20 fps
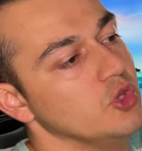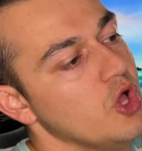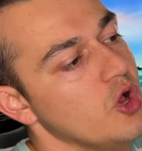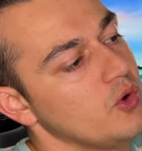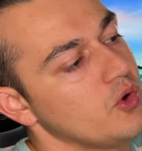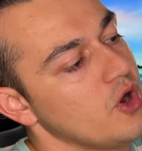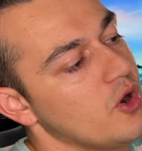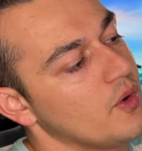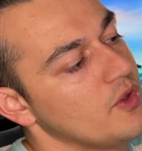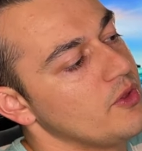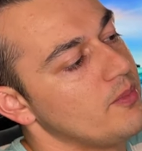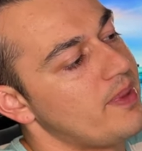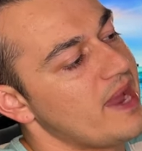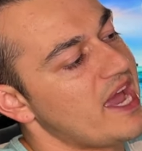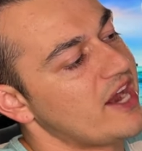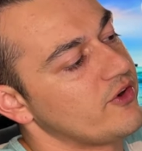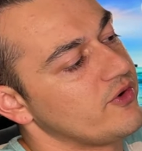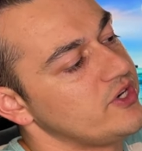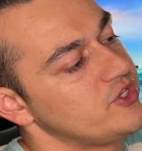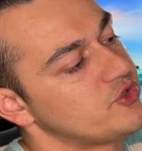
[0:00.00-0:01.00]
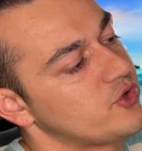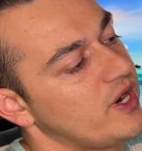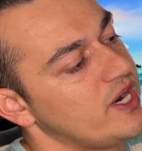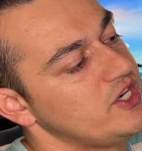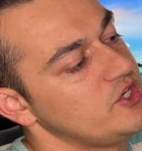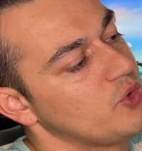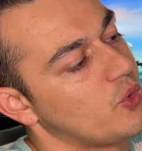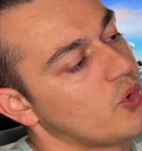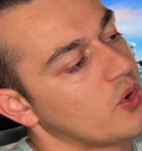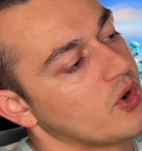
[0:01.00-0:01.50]
logo on the battery tray
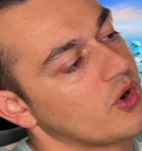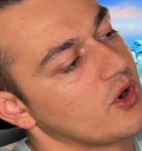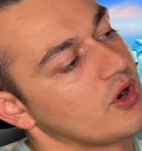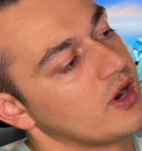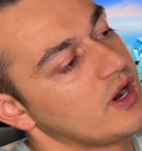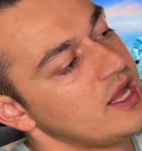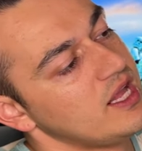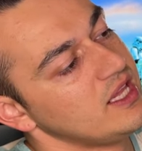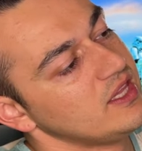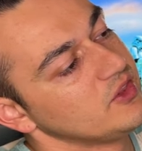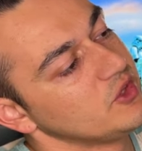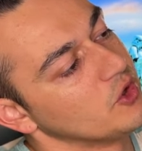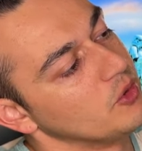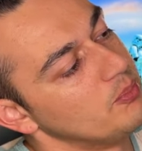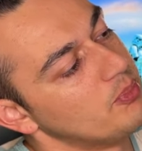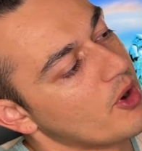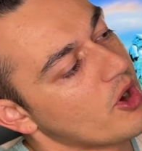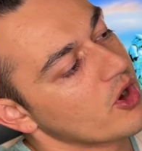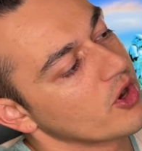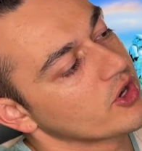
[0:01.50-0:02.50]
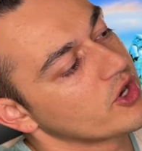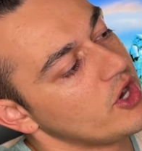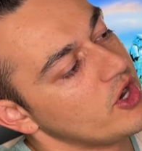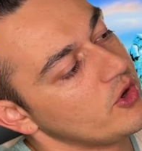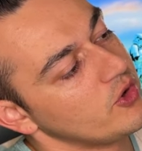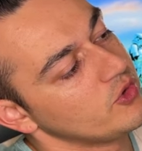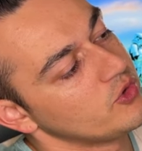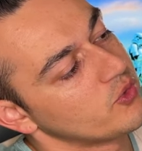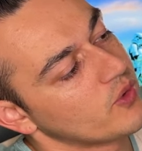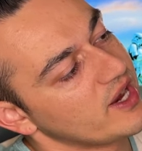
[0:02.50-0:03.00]
door, little
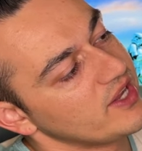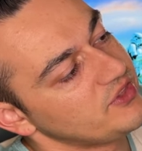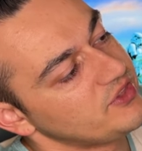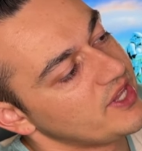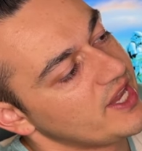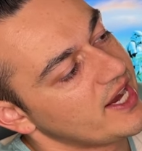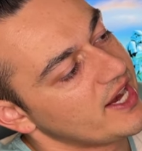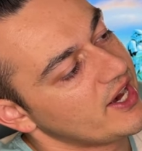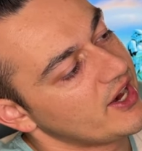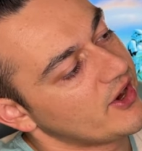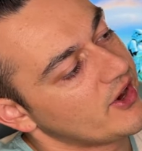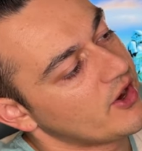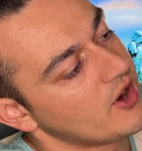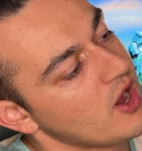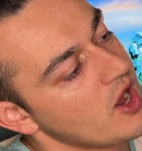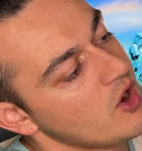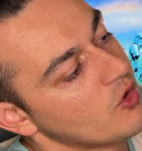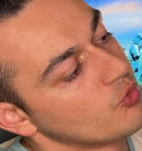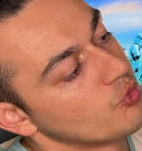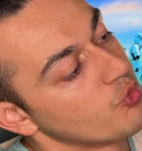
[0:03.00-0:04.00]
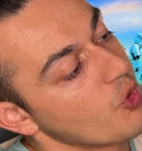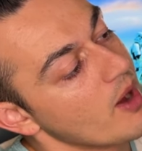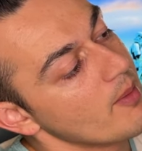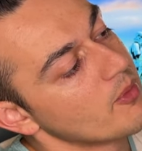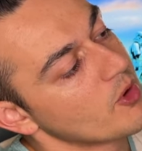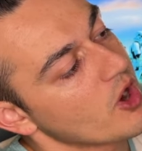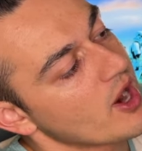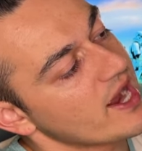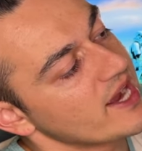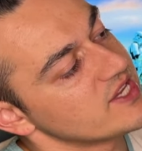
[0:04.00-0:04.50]
barcode right there,
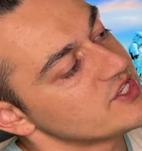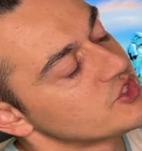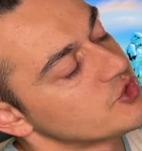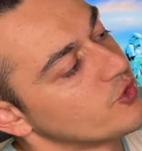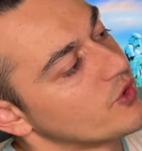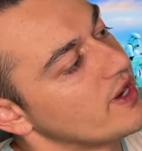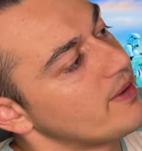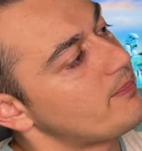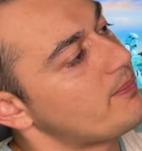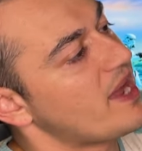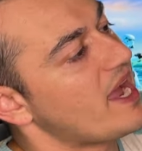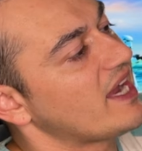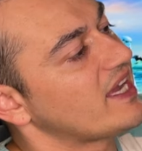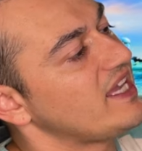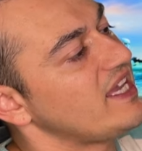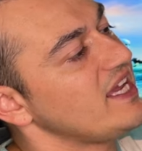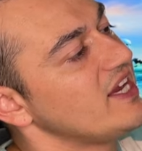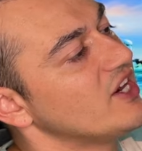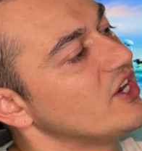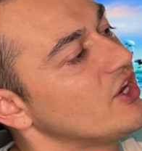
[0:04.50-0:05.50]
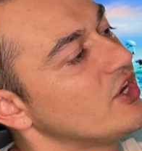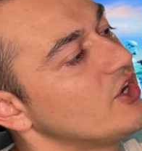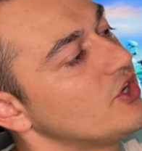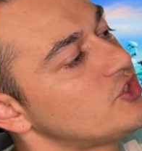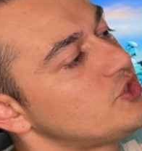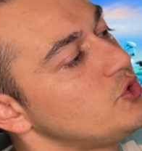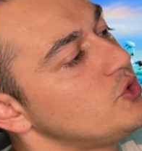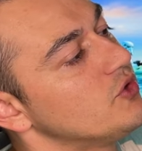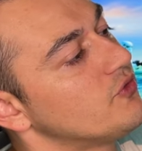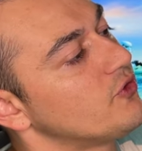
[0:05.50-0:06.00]
rubberized grip back here,
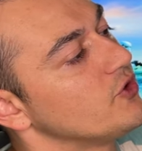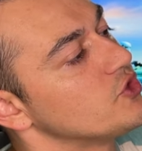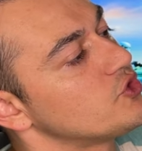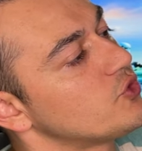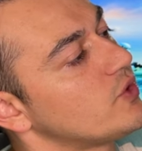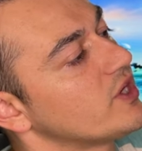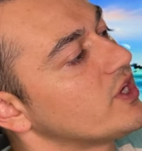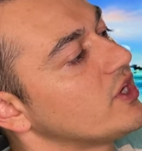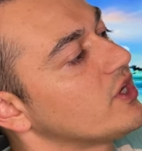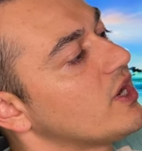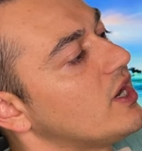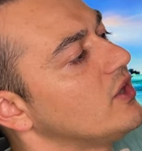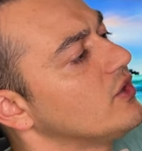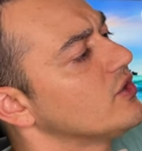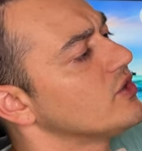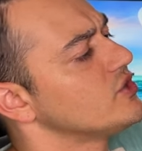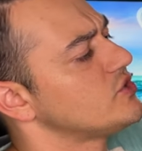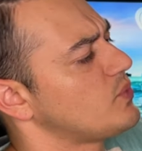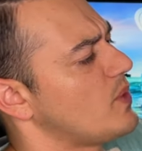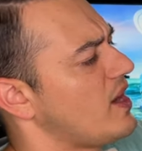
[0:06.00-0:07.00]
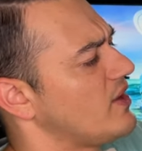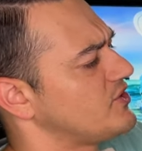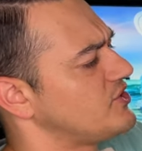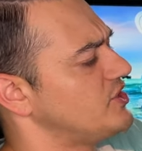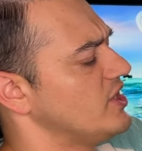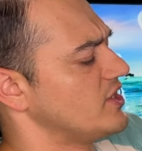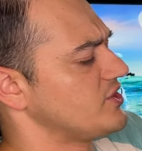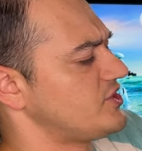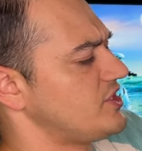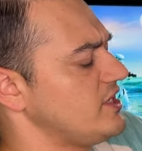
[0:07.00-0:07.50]
two different trigger colors. Wow, it's
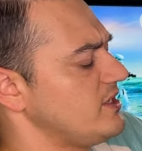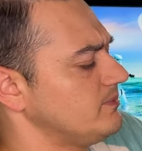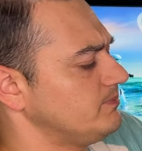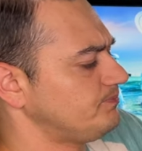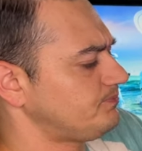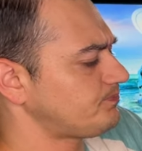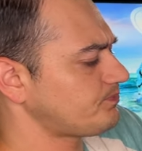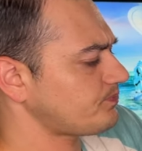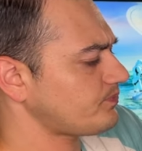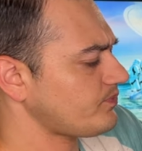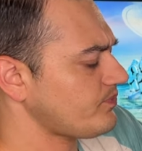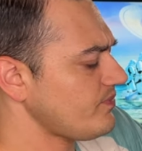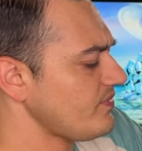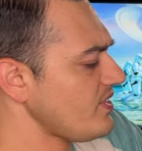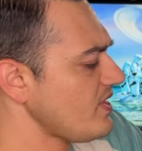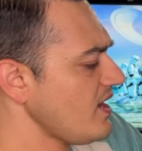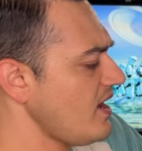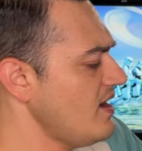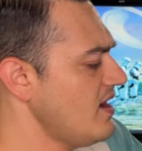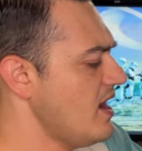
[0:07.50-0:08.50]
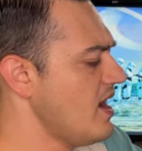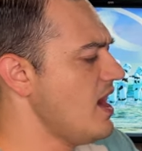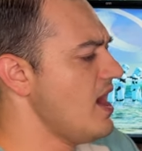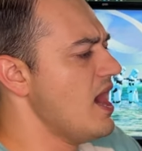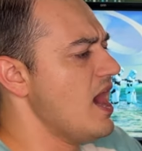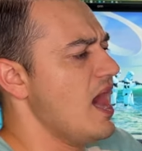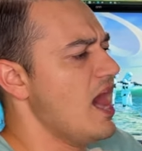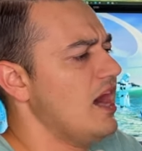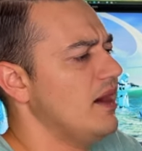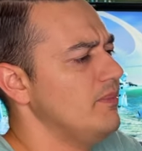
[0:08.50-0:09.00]
dusty.
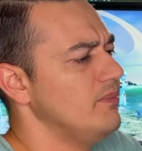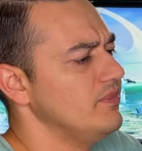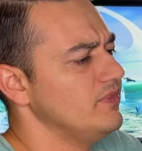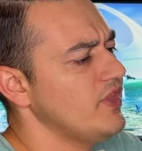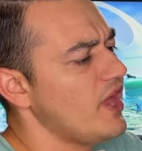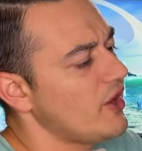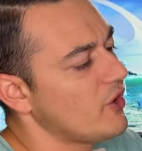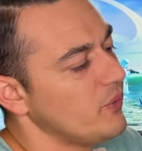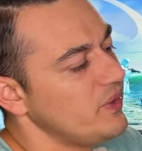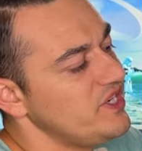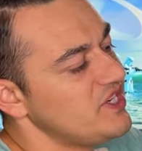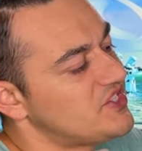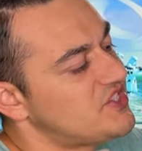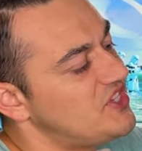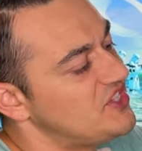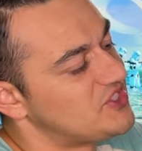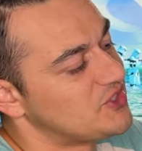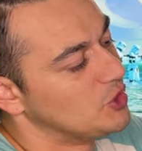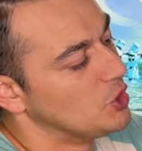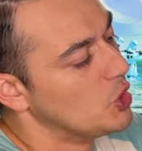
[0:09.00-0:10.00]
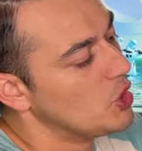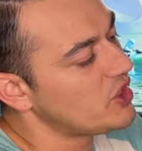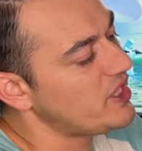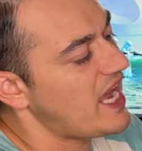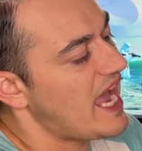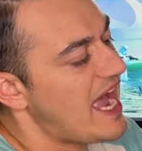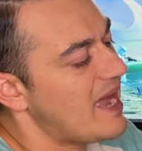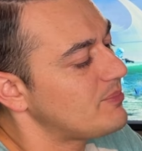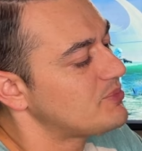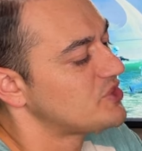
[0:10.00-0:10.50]
Not only does this
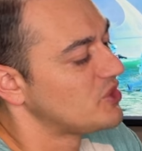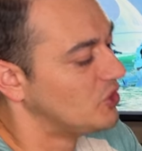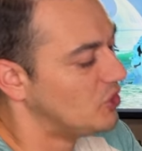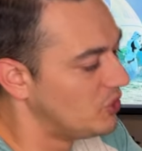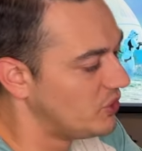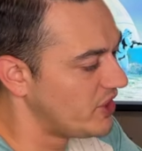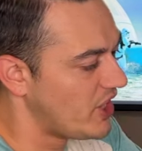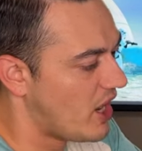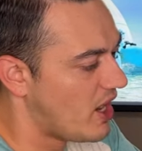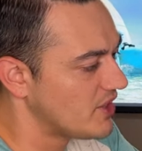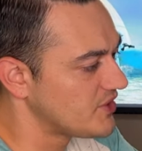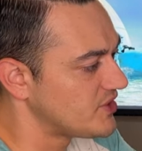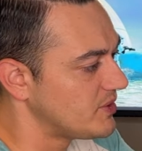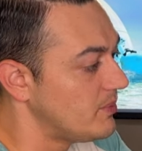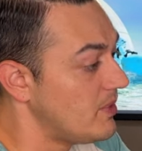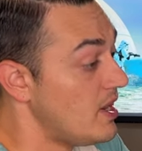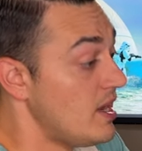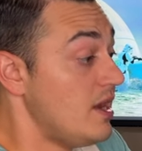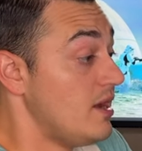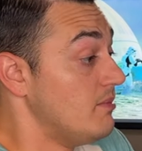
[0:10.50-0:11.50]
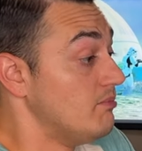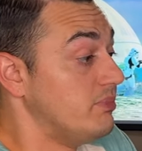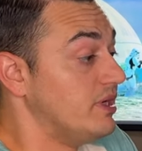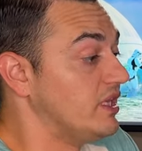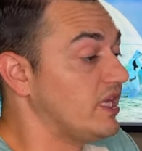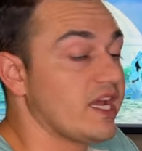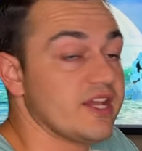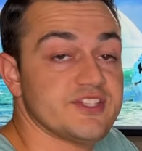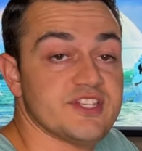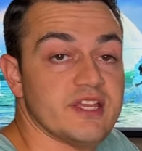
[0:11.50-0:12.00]
look absolutely awesome, but
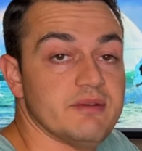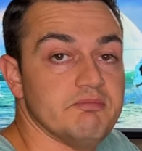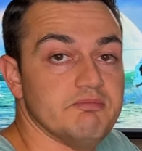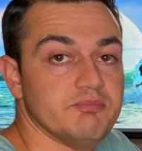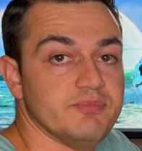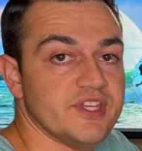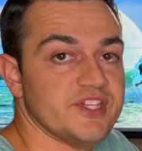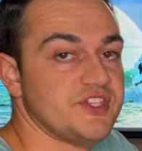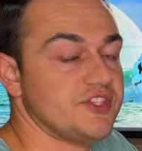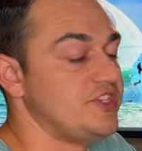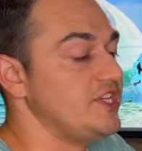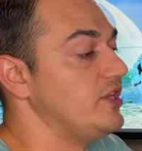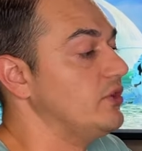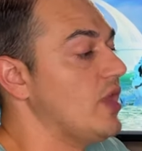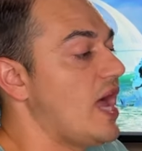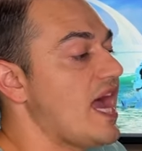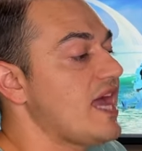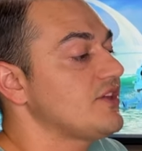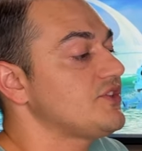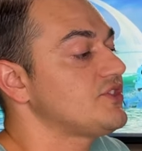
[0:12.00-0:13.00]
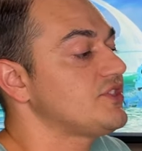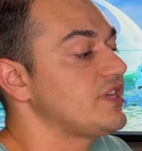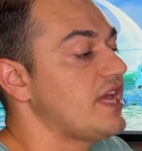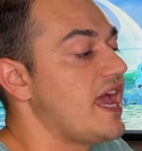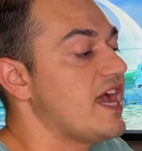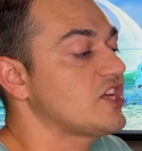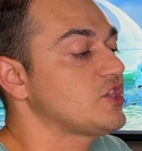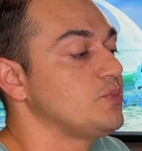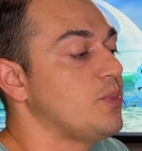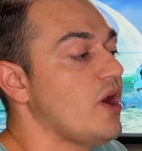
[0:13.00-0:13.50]
like I said, this is the last
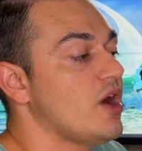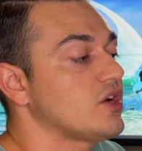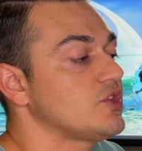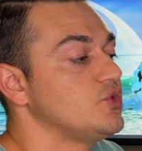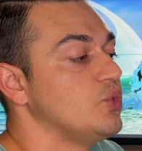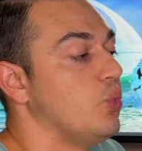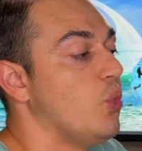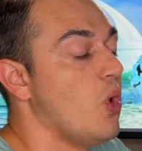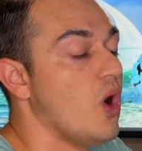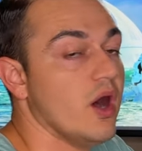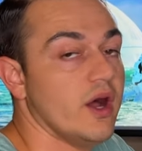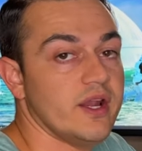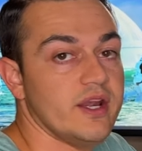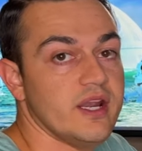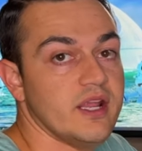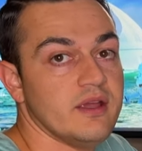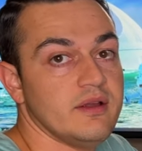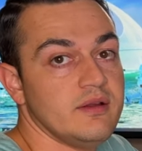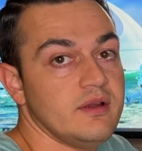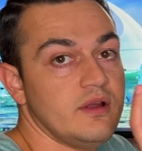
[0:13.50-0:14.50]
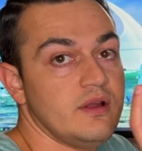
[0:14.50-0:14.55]
Xbox One